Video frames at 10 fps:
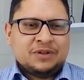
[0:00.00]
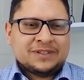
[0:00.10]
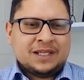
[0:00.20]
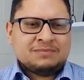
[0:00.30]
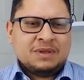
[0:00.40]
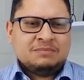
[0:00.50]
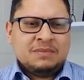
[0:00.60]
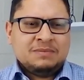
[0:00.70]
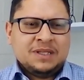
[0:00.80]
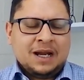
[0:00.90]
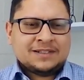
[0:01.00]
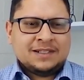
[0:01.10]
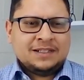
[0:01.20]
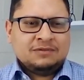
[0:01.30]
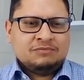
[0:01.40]
because as maybe they are
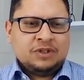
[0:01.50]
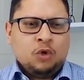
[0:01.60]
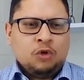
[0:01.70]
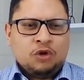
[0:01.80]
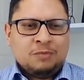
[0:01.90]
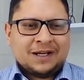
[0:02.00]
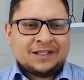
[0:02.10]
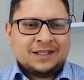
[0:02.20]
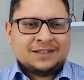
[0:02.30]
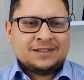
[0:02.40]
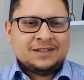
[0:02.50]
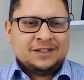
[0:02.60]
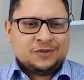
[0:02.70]
selling in other markets,